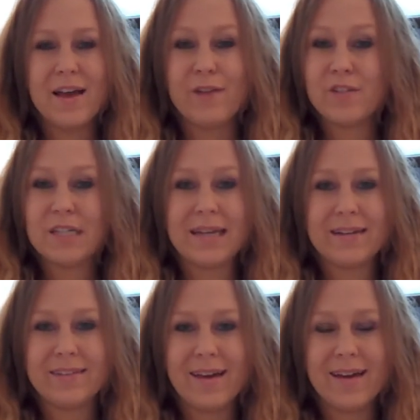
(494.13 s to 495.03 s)
I really
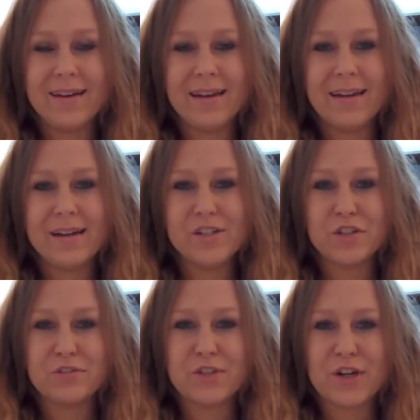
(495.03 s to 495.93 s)
like that in
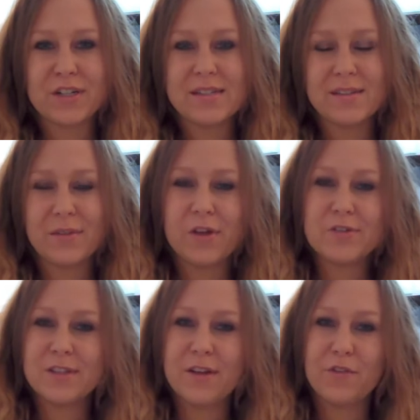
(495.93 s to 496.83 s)
Angel of Darkness, that
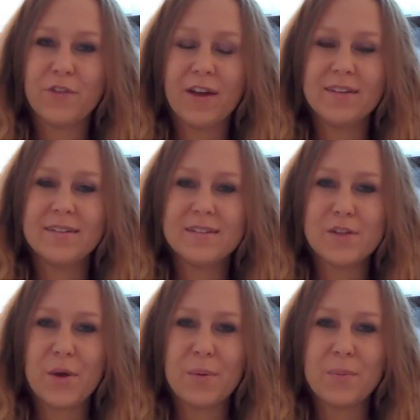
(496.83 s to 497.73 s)
was a lot of fun,
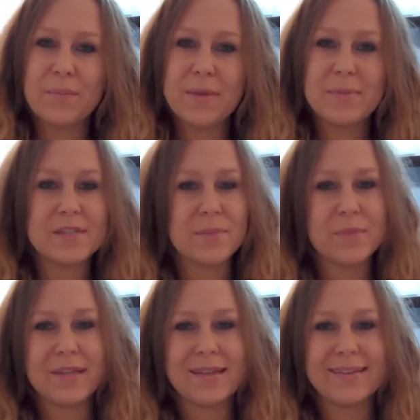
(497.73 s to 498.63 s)
so maybe
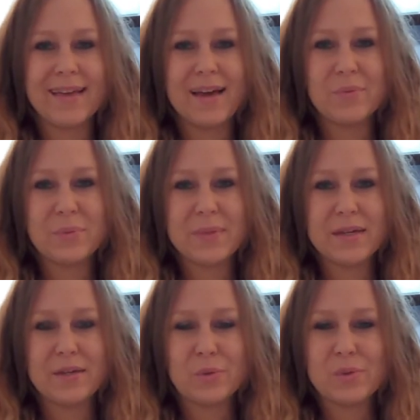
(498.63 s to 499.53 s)
something like that would
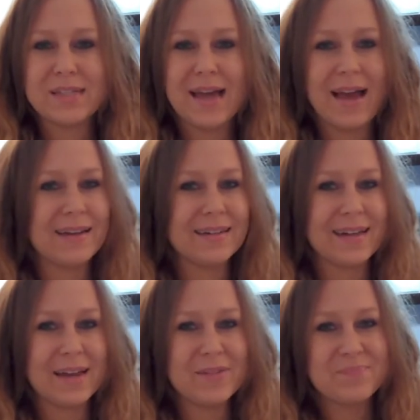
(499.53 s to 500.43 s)
be cool to add in
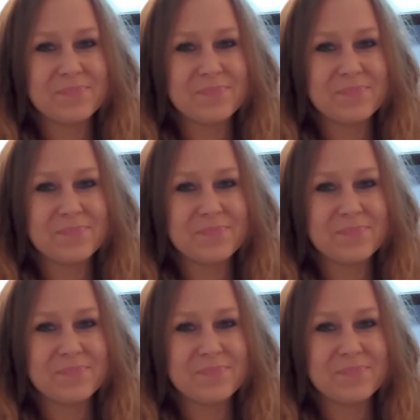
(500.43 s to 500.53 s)
again.